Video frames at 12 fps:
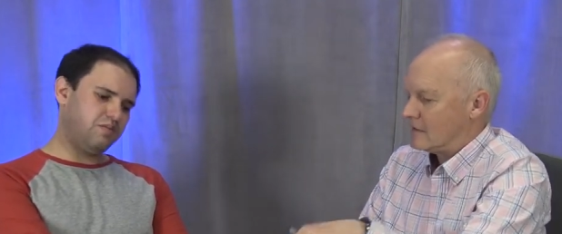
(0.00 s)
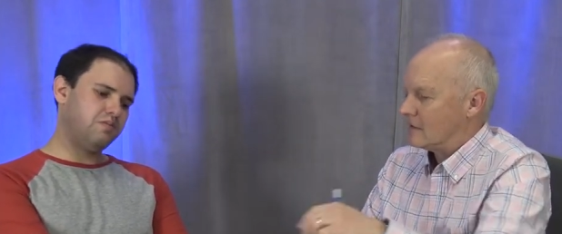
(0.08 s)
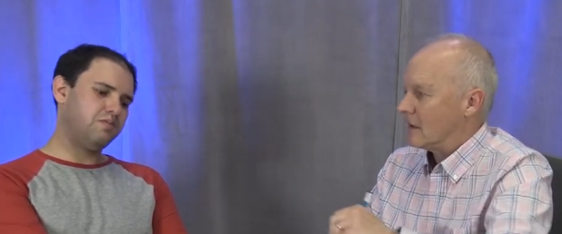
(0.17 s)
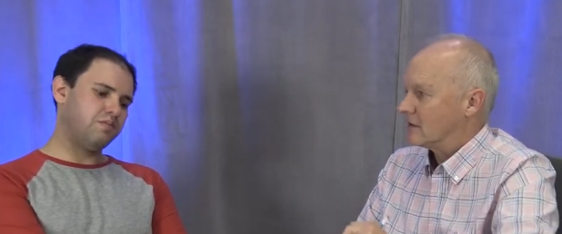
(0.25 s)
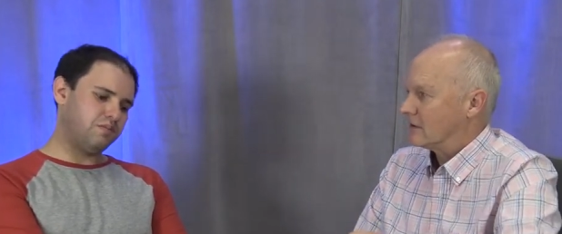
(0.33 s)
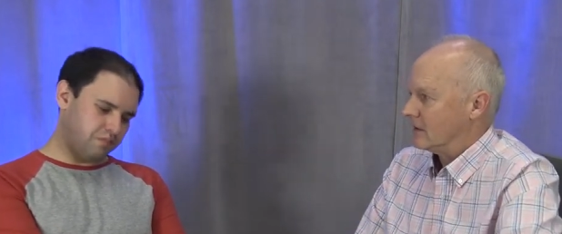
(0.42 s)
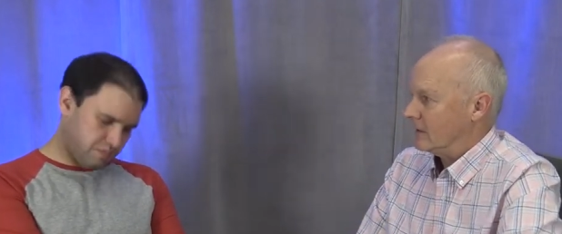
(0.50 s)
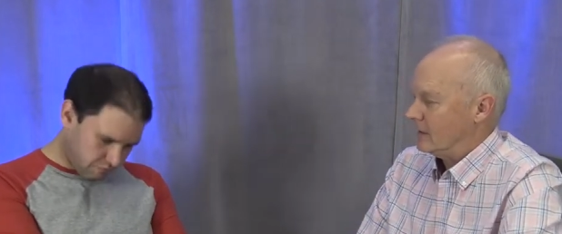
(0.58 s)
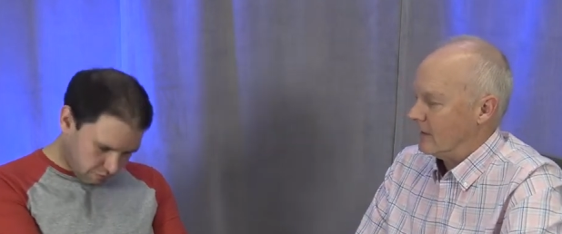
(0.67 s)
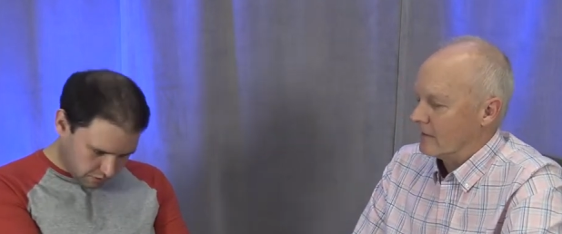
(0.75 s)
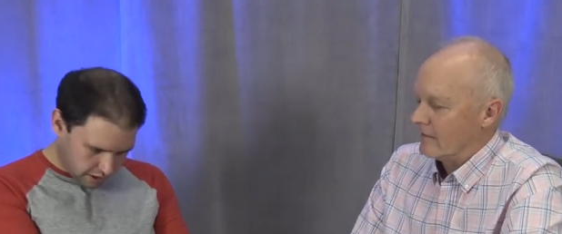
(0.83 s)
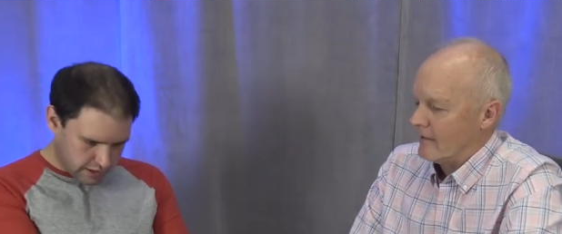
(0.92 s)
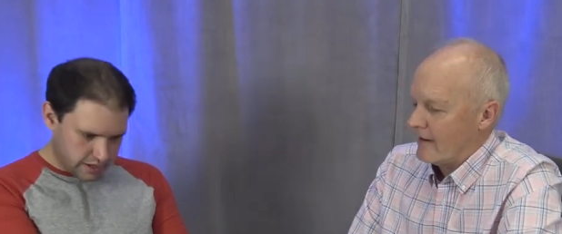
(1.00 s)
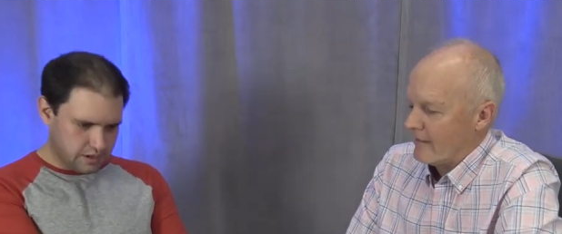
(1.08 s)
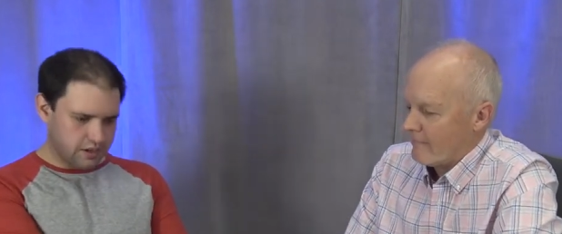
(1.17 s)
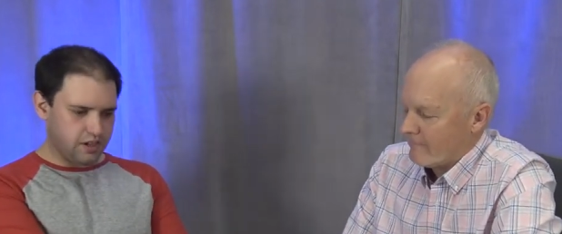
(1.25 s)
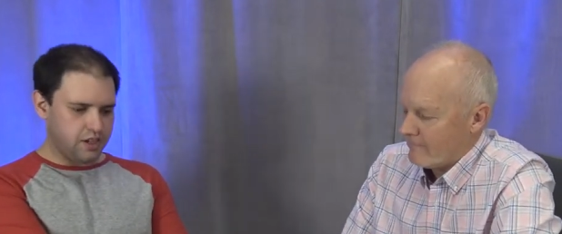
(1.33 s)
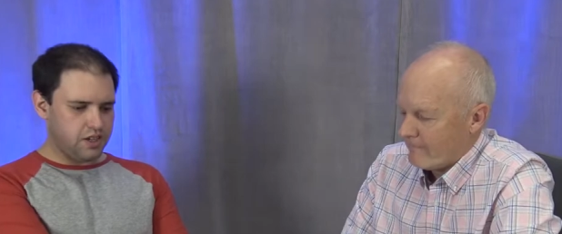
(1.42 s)
Speaker 1: a suction in there. Right. Correct?
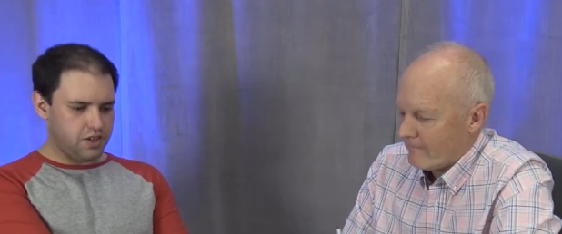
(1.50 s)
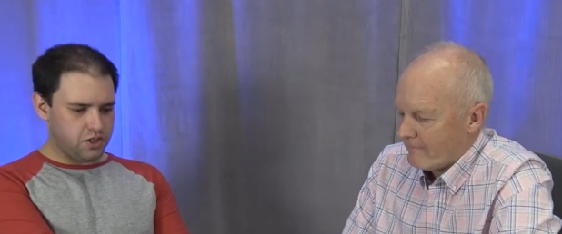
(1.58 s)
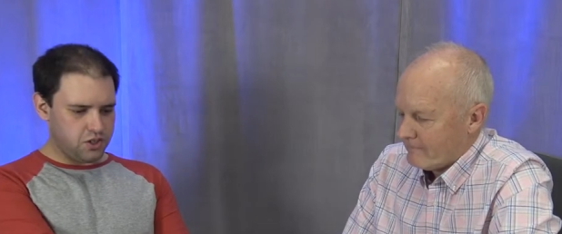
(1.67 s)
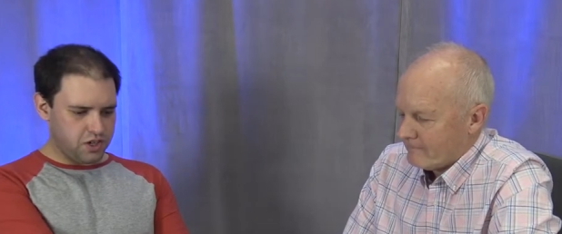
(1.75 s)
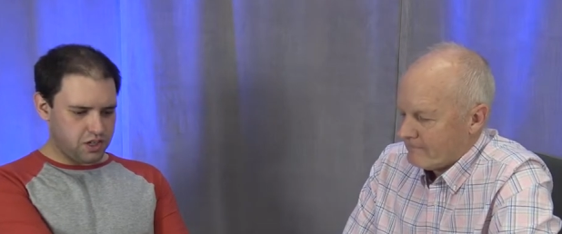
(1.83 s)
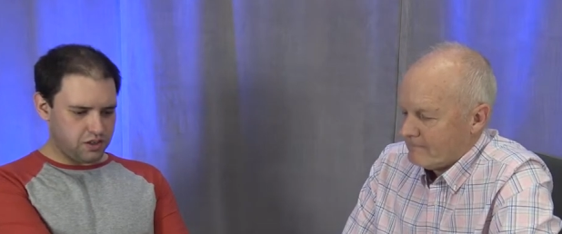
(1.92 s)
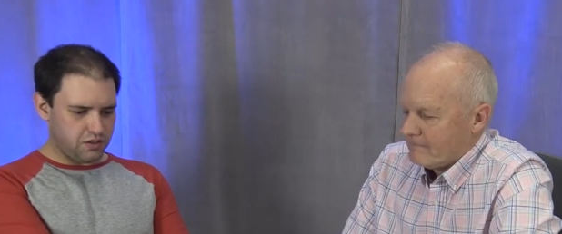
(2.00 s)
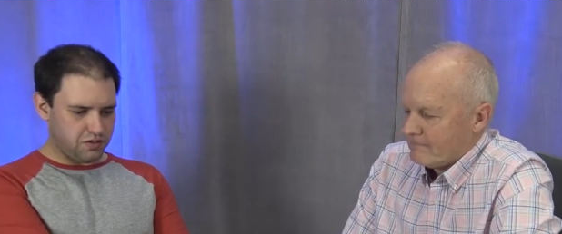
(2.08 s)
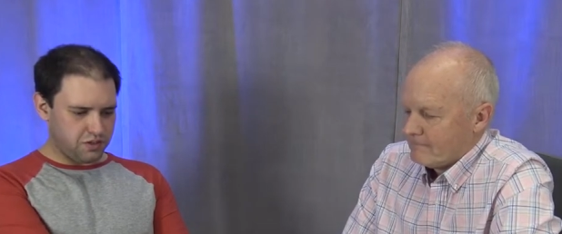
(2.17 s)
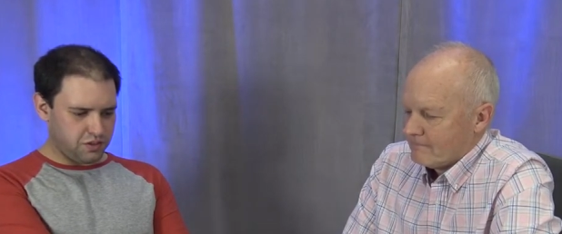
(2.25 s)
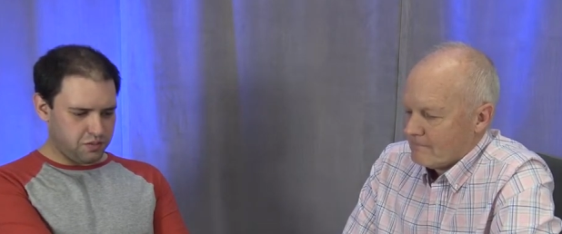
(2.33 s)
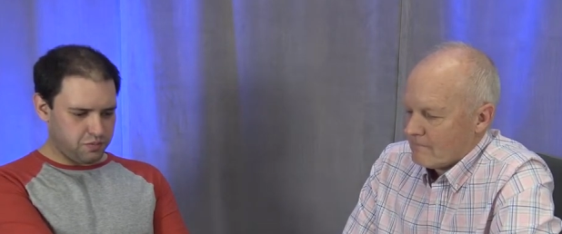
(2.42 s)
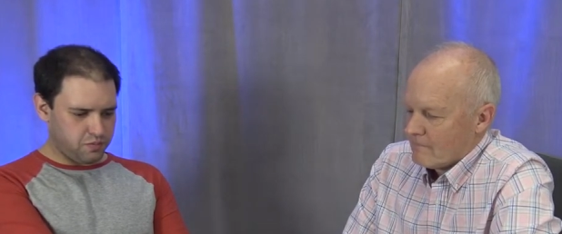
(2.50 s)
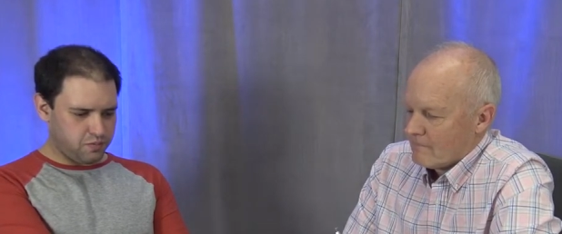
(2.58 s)
So you get the, the